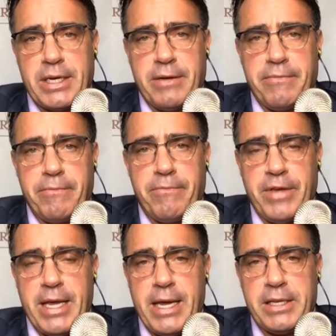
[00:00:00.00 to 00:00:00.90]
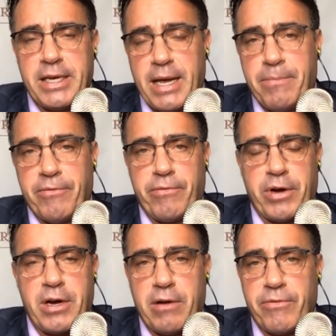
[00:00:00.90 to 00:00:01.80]
uh, V type of
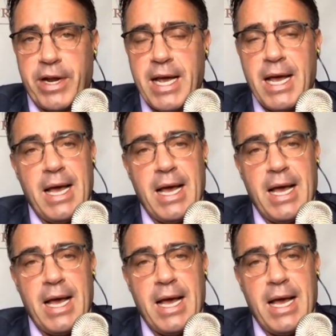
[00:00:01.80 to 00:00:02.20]
recovery.